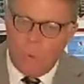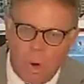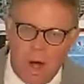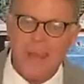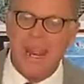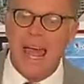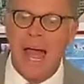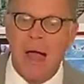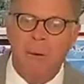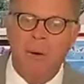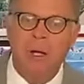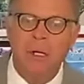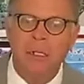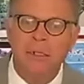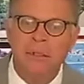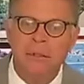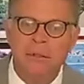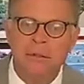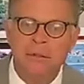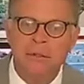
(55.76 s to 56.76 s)
happens in one
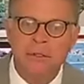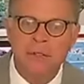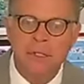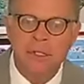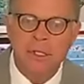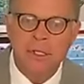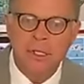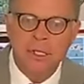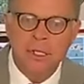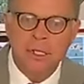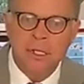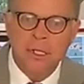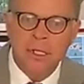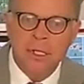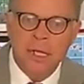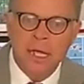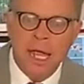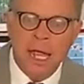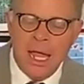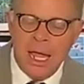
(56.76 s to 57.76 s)
hour.
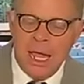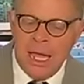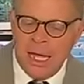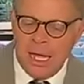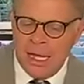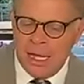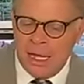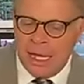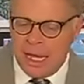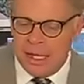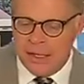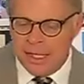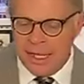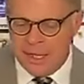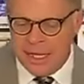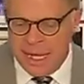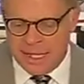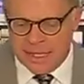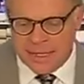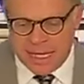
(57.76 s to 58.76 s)
Uh,
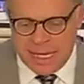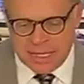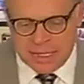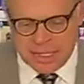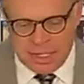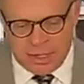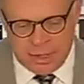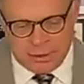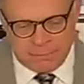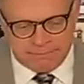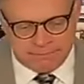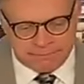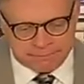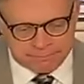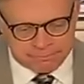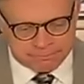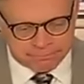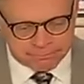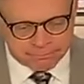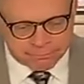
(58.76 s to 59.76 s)
and, and then it says here,
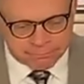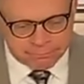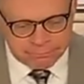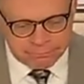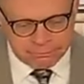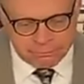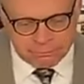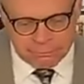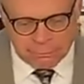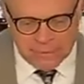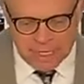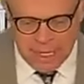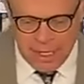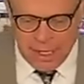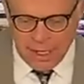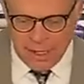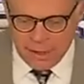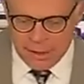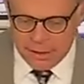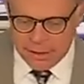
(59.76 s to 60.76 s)

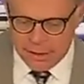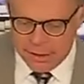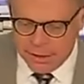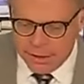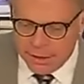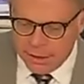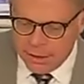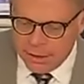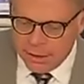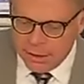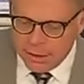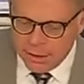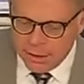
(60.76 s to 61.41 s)
uh,